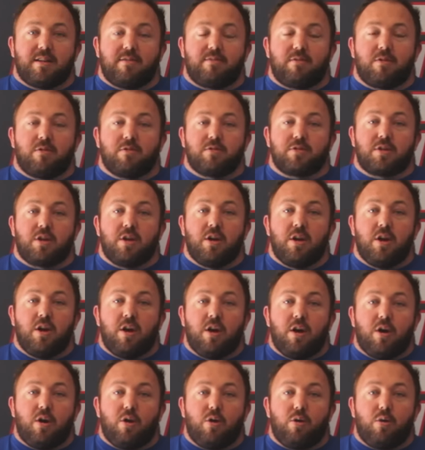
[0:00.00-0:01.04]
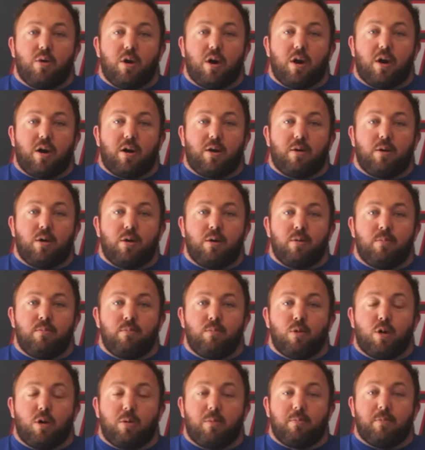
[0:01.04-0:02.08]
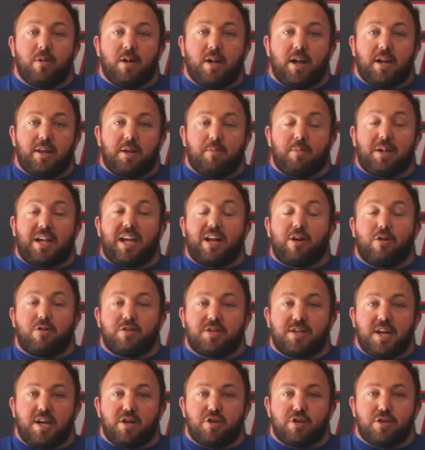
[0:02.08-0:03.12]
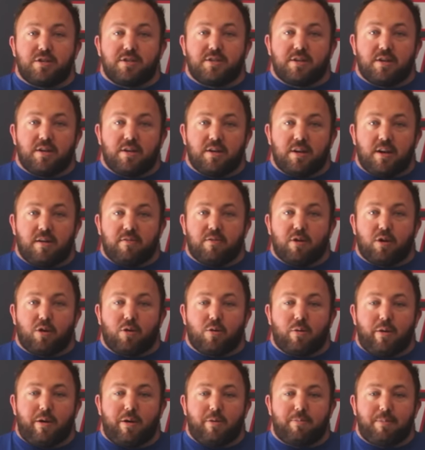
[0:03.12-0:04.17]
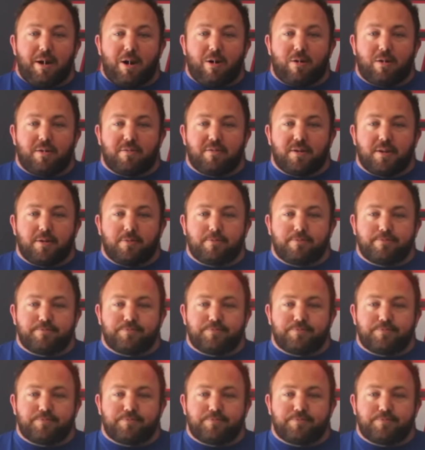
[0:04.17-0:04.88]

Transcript: lifters who are more at the beginner stages of their career in powerlifting.